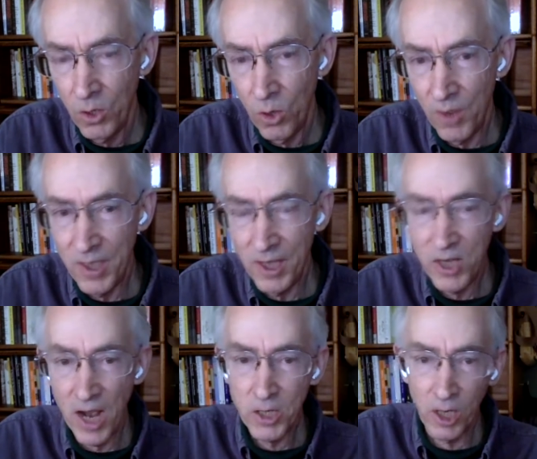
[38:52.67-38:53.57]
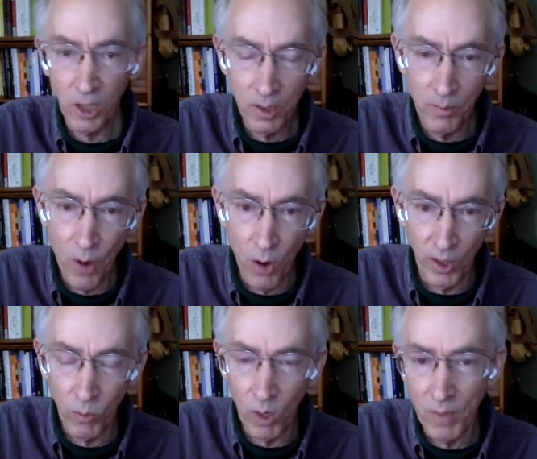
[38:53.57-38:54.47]
or the intentional
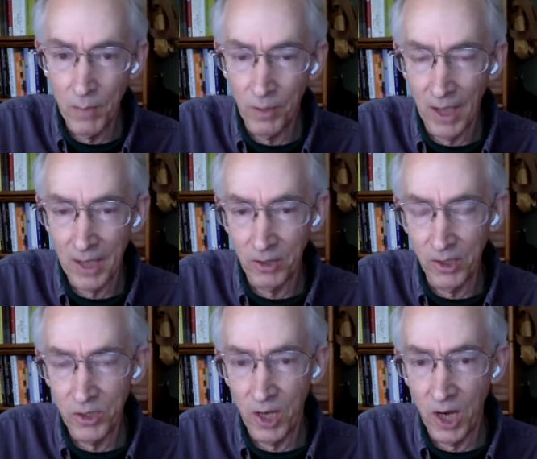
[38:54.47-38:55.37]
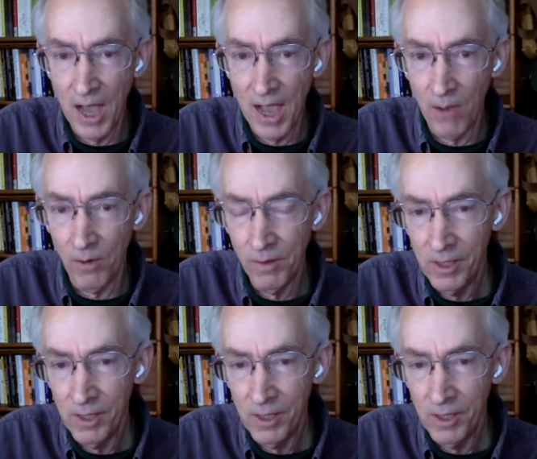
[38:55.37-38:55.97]
component where people actually set around,